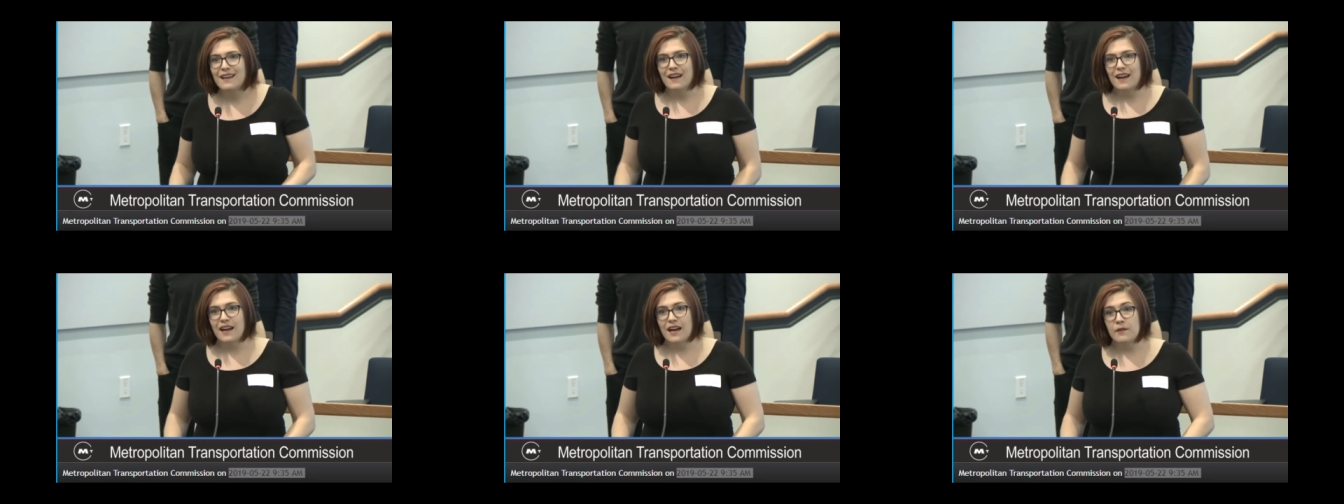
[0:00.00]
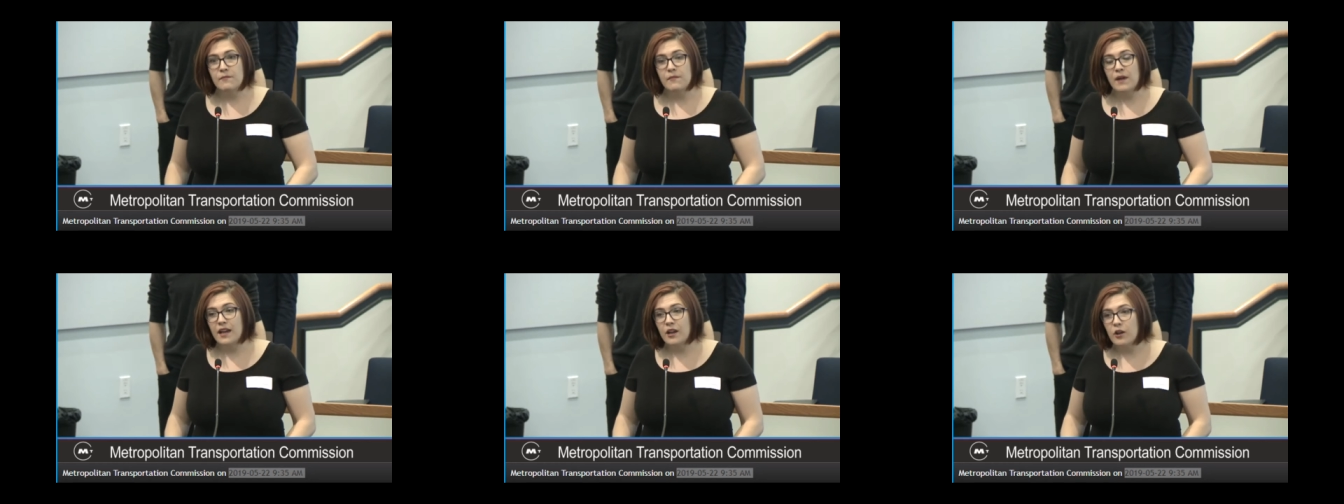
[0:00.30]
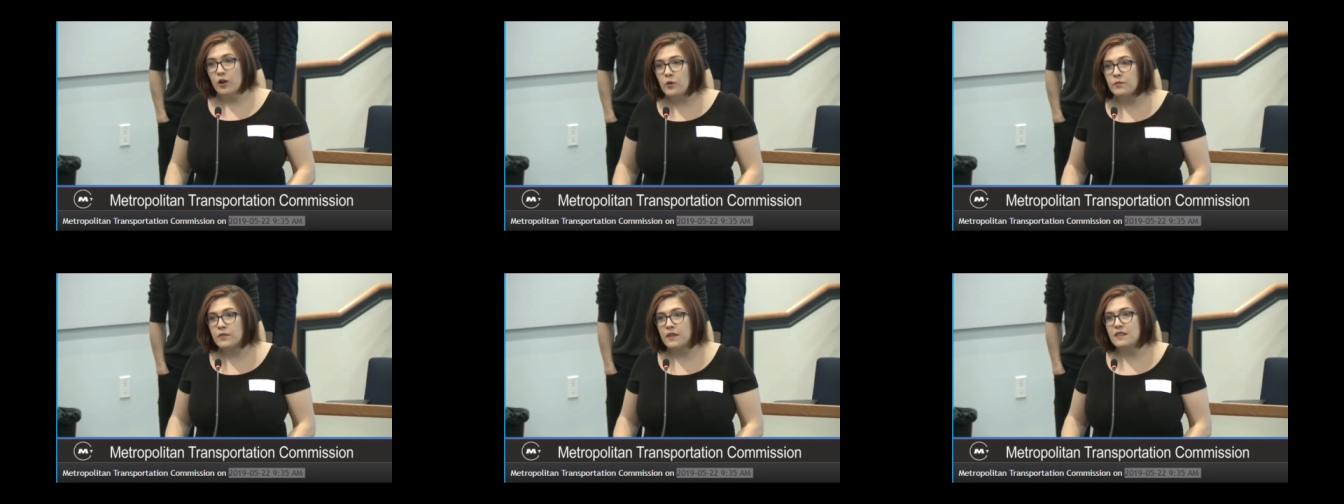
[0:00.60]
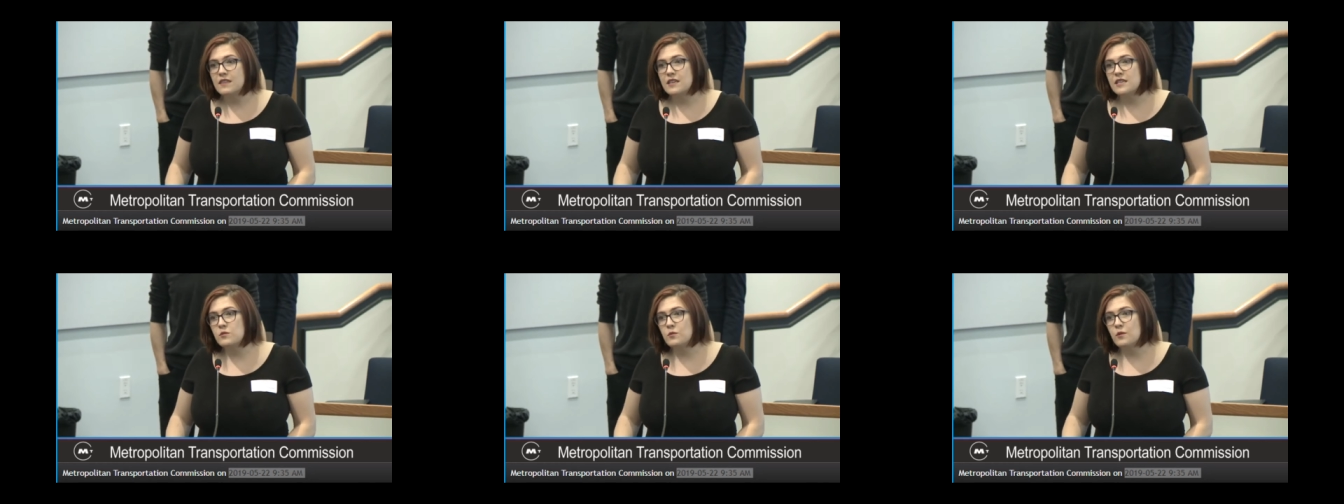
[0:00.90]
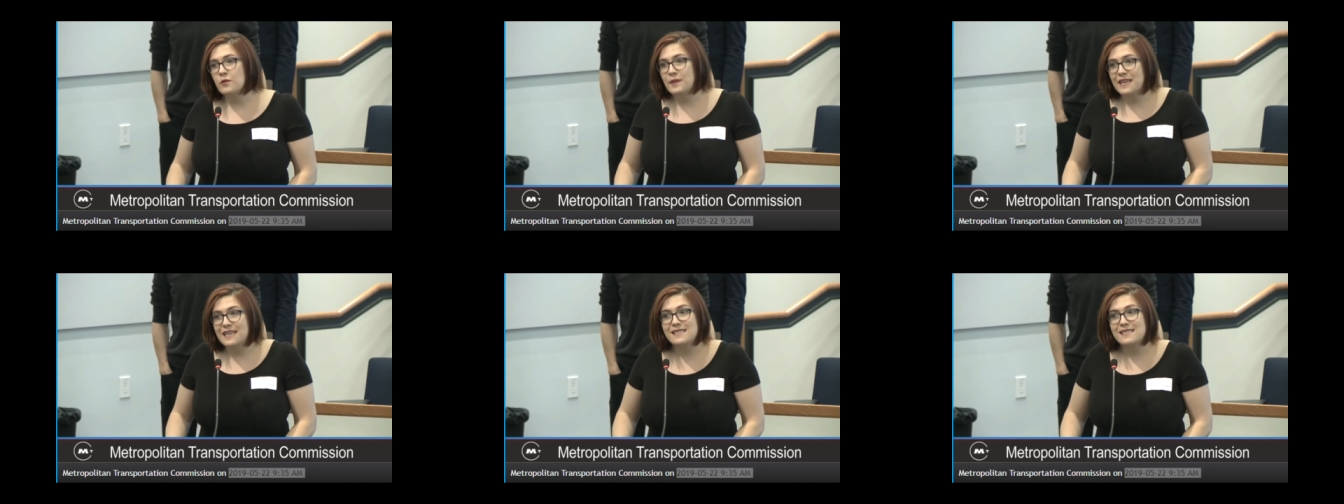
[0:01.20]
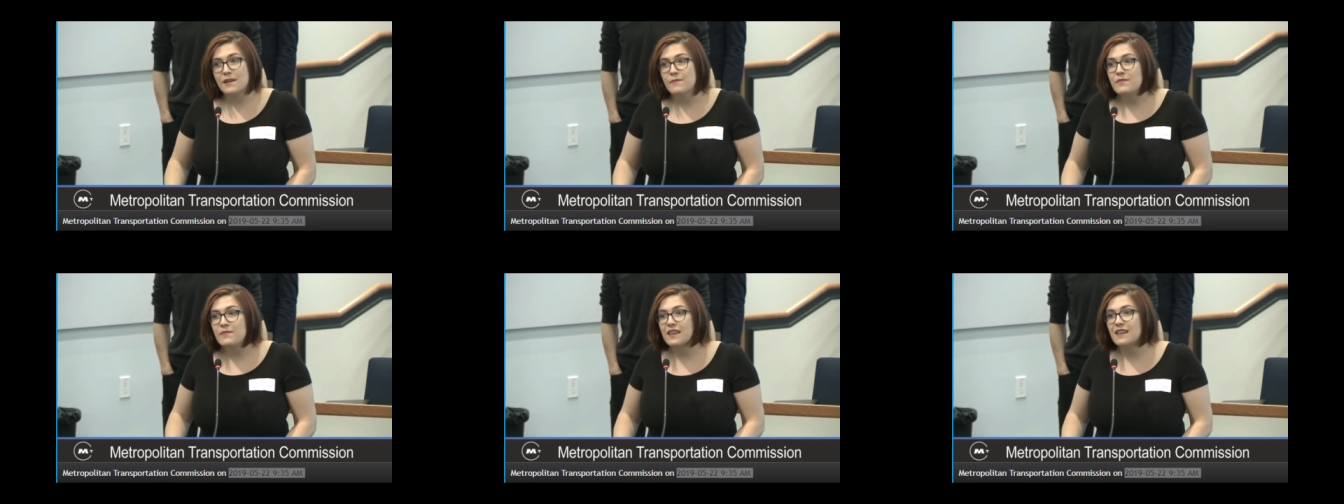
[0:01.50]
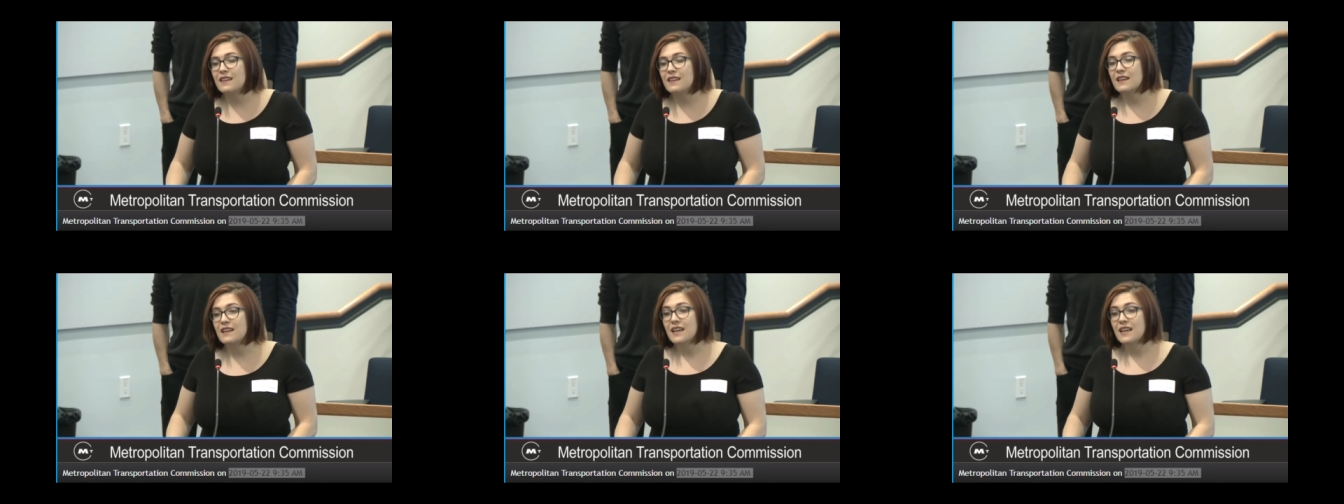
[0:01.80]
Um, I hope that this will be
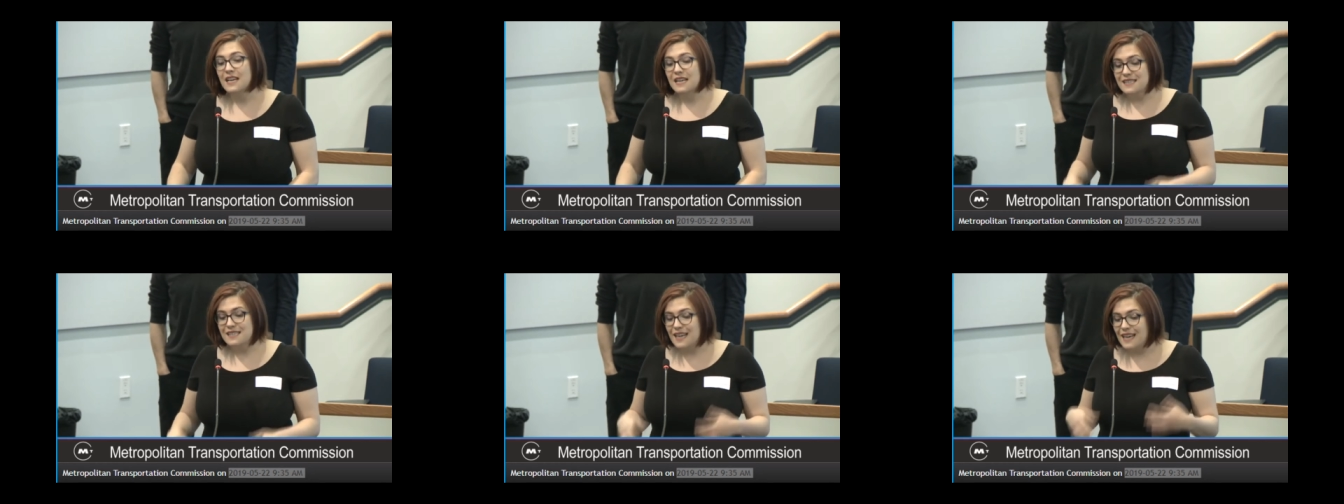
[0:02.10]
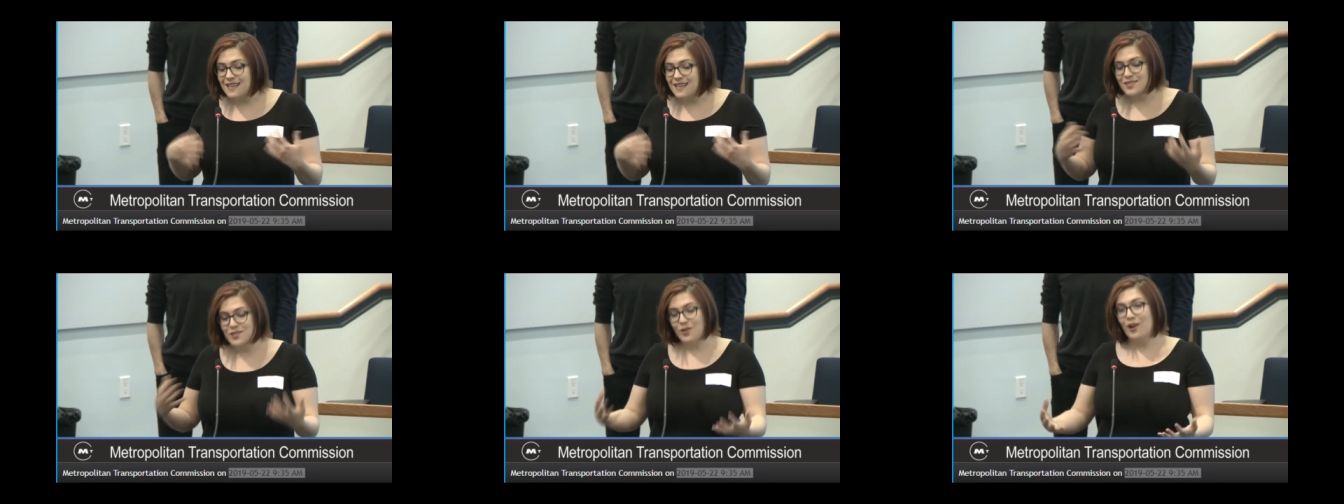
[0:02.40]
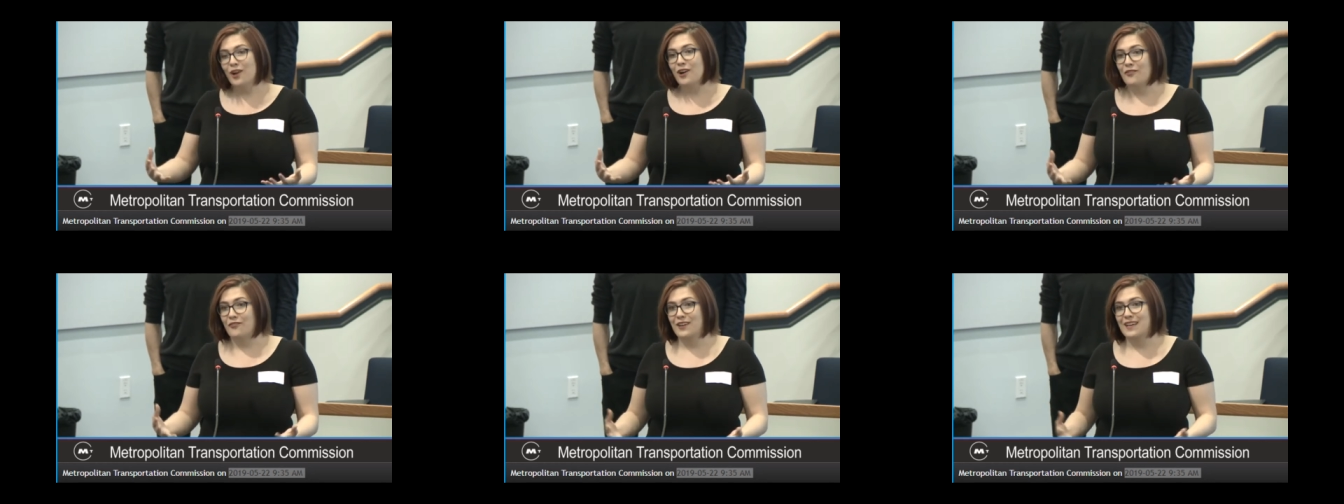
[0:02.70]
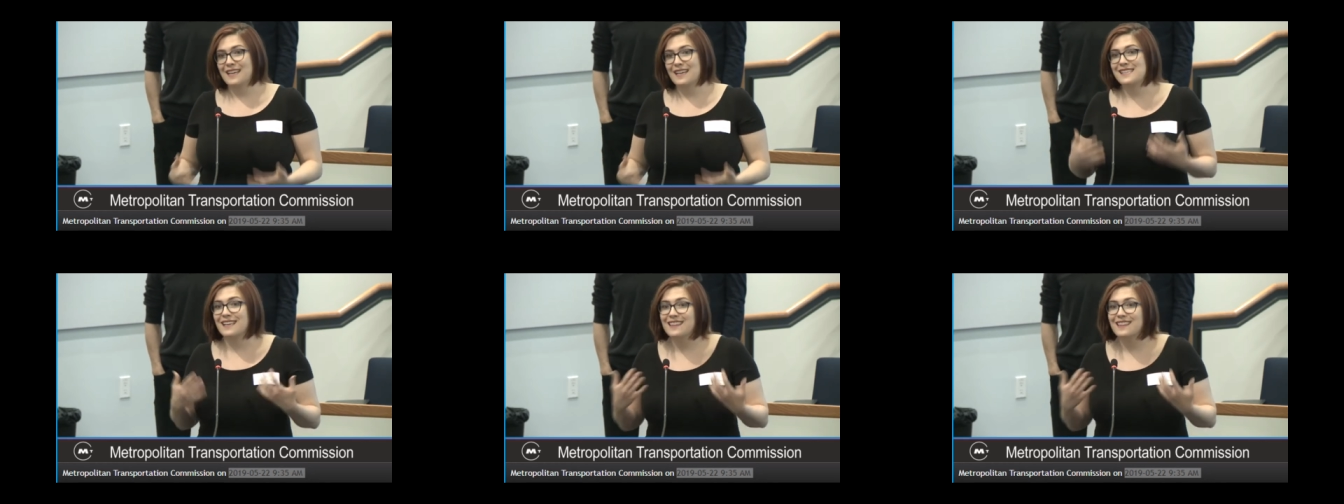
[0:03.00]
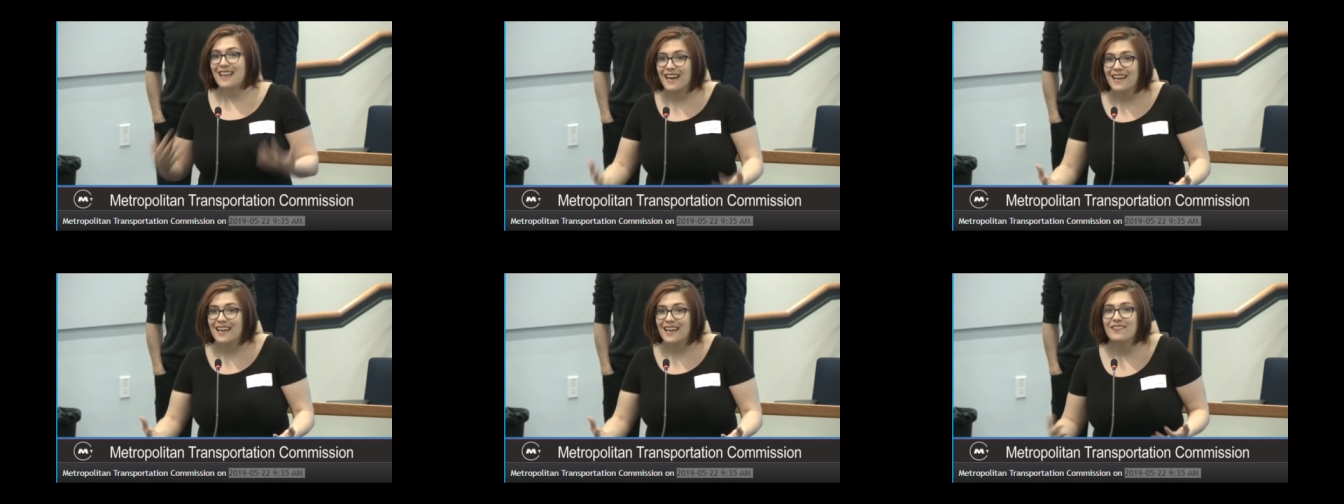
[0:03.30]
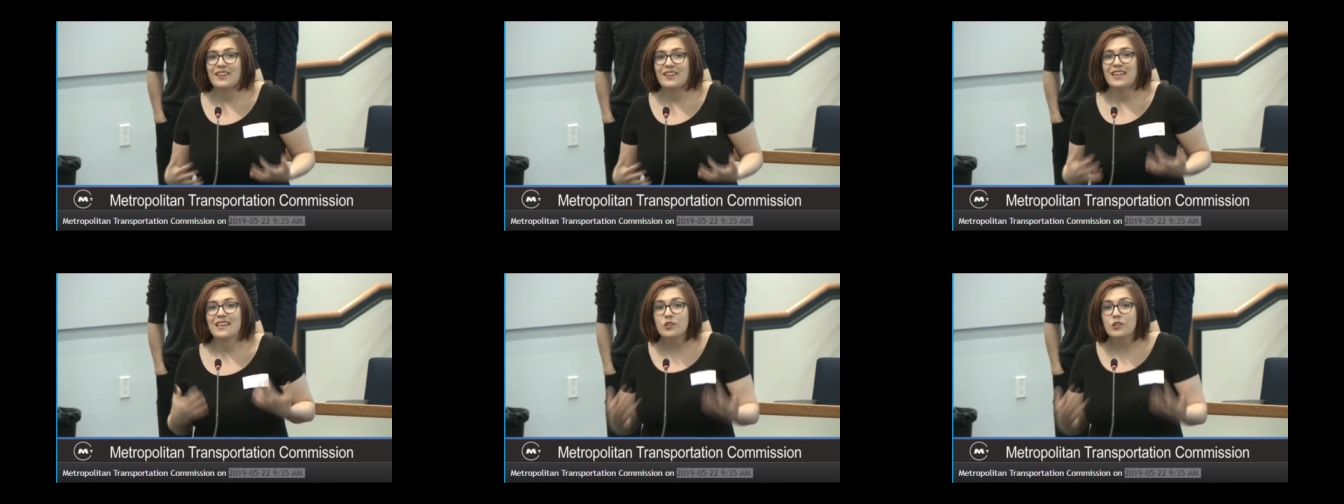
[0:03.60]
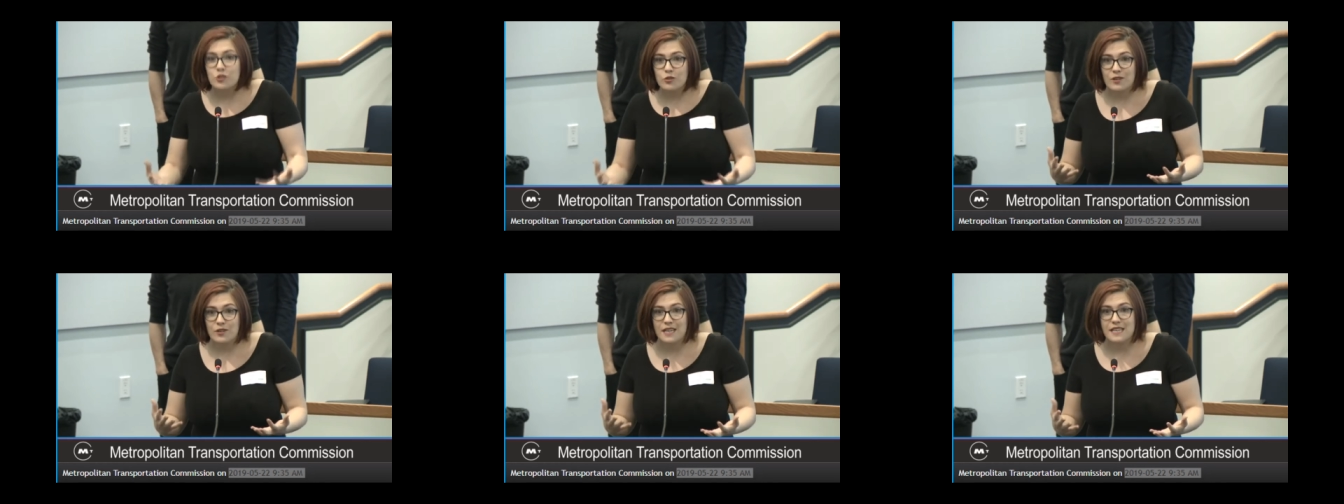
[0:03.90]
something that takes off and gets a lot of
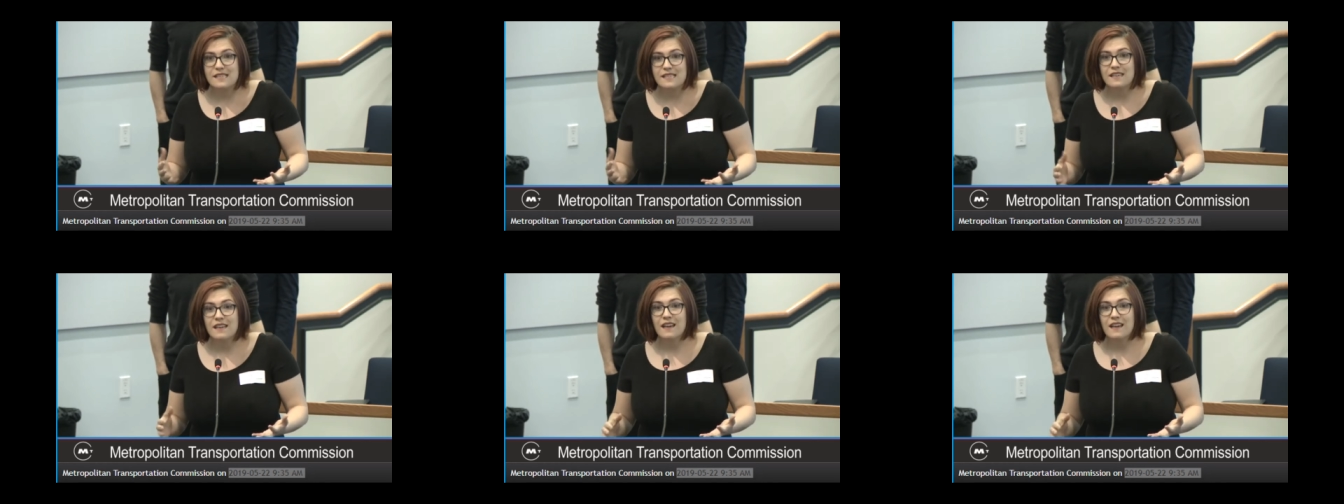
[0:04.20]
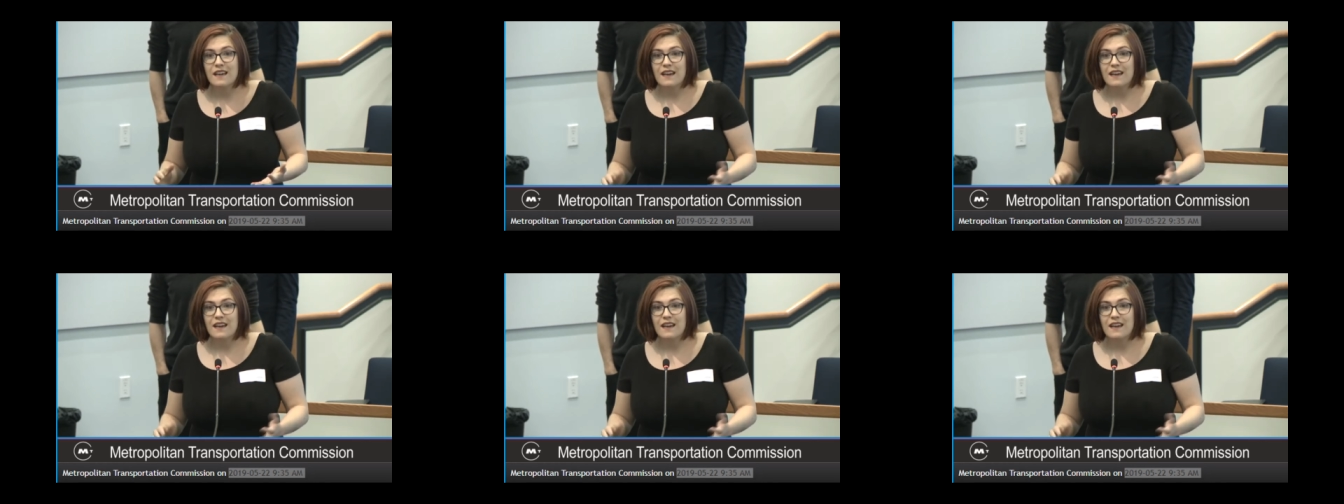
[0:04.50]
interest.